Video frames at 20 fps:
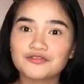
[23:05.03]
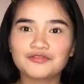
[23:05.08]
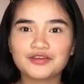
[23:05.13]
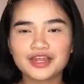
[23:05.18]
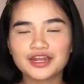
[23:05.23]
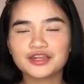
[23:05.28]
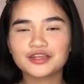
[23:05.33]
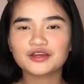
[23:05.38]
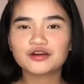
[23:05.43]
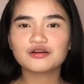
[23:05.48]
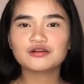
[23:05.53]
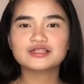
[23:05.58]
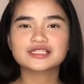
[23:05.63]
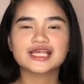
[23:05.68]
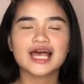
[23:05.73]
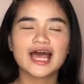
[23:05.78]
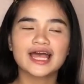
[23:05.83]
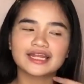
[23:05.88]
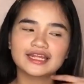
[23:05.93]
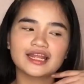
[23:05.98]
video.
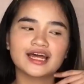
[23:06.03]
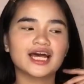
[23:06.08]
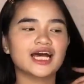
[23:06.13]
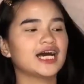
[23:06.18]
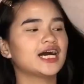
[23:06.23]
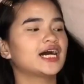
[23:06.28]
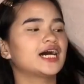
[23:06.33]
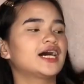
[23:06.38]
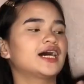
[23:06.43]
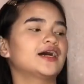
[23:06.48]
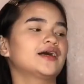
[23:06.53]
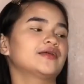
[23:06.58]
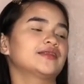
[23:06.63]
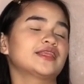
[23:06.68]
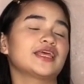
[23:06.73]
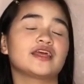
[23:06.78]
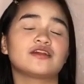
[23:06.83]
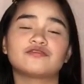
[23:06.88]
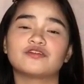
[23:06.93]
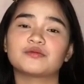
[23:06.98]
Sana
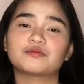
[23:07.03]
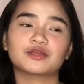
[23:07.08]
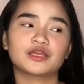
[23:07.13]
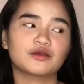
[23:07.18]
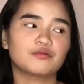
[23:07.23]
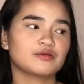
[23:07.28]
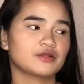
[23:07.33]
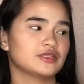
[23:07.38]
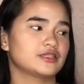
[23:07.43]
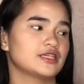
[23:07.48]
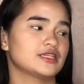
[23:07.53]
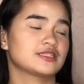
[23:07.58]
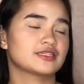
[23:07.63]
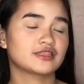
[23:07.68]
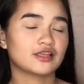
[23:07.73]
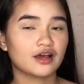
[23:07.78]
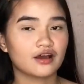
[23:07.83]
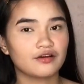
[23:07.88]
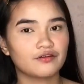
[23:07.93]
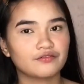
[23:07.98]
na-inform kayo with this
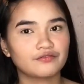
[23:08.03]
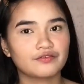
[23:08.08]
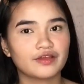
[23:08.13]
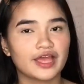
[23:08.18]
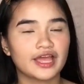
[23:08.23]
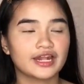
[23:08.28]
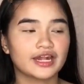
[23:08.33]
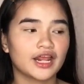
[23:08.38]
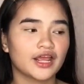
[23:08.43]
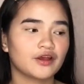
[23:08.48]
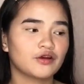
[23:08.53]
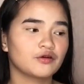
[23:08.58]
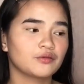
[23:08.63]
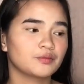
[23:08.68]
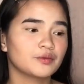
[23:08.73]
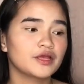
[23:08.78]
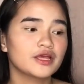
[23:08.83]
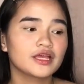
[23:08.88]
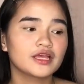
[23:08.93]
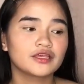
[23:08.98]
stuff and I
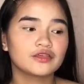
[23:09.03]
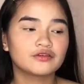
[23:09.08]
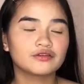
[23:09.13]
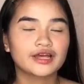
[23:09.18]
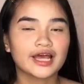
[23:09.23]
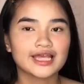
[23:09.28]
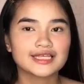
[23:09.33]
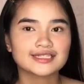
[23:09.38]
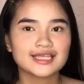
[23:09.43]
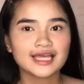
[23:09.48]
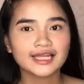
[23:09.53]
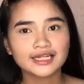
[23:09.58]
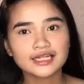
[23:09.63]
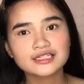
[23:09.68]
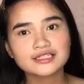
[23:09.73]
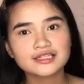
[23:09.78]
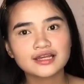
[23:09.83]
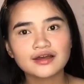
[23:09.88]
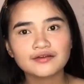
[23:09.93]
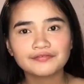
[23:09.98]
hope you guys like the
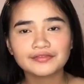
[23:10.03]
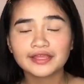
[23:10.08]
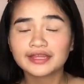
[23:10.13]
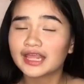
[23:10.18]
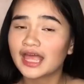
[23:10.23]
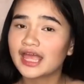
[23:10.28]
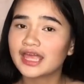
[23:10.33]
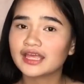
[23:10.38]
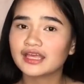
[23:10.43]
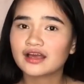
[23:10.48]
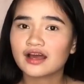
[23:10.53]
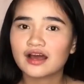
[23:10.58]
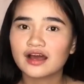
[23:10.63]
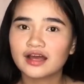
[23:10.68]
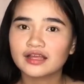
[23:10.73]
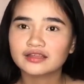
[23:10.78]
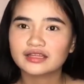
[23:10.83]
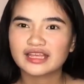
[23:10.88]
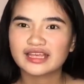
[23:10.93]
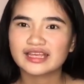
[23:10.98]
stuff that I
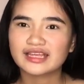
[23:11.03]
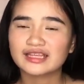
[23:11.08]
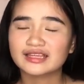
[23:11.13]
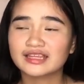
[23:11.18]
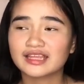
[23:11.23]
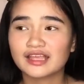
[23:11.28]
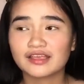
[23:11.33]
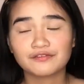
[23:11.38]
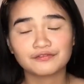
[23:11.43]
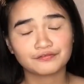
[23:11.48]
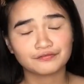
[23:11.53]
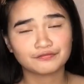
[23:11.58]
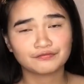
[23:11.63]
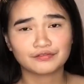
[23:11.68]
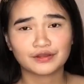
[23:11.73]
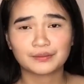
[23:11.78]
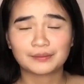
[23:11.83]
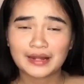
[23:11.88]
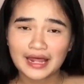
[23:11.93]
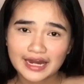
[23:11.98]
got, and if
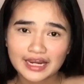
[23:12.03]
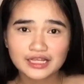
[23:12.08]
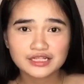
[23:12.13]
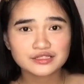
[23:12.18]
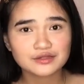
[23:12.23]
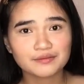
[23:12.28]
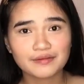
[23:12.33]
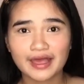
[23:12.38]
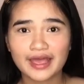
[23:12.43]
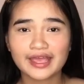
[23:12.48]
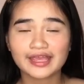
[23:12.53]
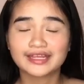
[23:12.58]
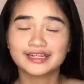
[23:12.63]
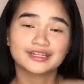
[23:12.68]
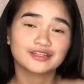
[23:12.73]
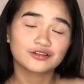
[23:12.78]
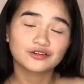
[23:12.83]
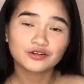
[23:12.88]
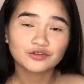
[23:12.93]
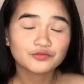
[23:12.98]
you're planning to buy,
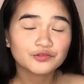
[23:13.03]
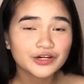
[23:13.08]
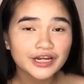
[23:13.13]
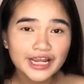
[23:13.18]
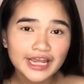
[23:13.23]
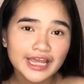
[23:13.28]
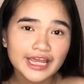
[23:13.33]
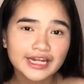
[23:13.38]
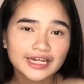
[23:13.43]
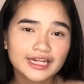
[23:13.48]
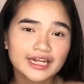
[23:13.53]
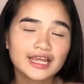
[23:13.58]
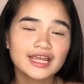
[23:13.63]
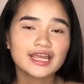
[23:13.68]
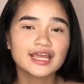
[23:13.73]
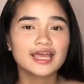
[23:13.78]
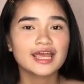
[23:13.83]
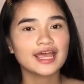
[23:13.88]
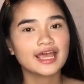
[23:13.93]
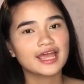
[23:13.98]
go for it.
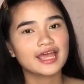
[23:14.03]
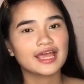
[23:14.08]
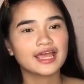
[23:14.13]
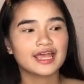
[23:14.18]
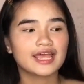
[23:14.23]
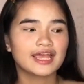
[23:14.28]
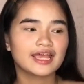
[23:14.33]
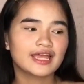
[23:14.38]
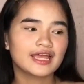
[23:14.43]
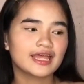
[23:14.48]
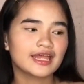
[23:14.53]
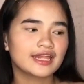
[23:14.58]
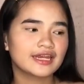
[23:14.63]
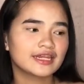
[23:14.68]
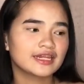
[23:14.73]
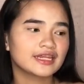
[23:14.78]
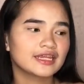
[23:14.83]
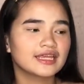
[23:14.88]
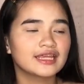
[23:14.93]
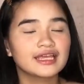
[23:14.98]

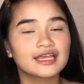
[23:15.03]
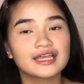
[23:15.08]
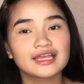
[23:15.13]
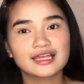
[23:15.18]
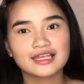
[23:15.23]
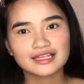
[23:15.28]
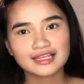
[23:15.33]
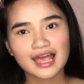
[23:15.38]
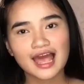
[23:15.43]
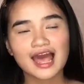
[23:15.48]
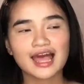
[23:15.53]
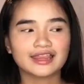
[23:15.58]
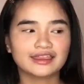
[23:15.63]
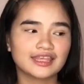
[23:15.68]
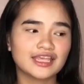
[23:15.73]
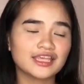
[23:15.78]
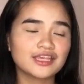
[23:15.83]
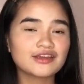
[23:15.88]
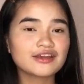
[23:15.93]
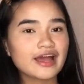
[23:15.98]
And yeah,
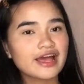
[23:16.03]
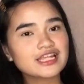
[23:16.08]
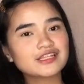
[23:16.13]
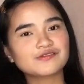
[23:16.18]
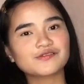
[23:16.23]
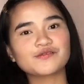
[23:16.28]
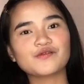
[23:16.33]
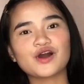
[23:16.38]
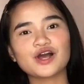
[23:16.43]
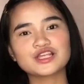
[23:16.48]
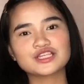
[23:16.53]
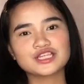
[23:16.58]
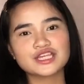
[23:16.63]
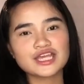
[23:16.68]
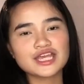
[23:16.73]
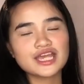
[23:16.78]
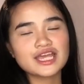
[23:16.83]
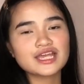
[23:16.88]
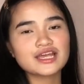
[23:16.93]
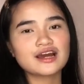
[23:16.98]
thank you guys for
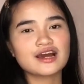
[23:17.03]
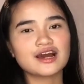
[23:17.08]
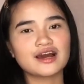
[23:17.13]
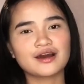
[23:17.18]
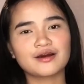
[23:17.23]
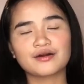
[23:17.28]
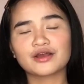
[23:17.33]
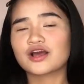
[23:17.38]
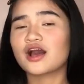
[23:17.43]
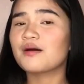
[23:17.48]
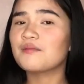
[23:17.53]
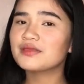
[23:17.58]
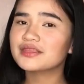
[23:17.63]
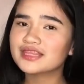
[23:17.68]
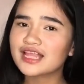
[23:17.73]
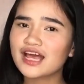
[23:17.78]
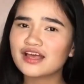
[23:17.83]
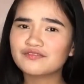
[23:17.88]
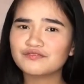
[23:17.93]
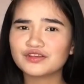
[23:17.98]
watching. Comment
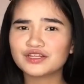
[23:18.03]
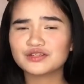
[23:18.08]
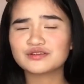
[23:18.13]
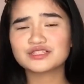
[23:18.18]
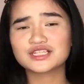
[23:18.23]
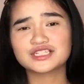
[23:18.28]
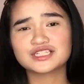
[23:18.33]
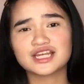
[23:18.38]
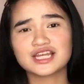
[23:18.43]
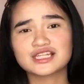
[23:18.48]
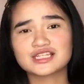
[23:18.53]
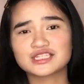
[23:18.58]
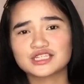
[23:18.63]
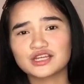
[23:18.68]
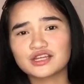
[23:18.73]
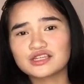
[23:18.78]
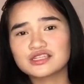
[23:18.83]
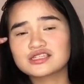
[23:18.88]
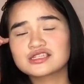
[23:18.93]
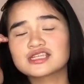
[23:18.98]
down video
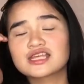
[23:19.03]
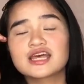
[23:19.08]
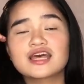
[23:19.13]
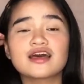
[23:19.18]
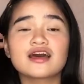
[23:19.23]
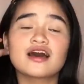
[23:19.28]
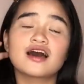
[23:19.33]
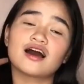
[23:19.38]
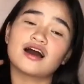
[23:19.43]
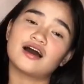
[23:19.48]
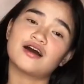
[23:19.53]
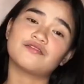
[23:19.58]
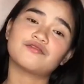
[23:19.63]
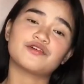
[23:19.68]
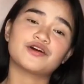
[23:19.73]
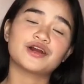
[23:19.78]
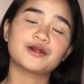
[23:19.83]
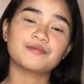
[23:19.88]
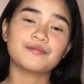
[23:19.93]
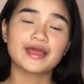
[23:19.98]
suggestions
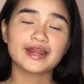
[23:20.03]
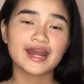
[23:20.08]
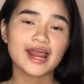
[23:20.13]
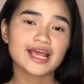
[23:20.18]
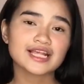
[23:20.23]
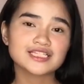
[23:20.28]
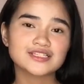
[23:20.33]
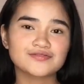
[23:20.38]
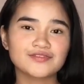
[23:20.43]
for my next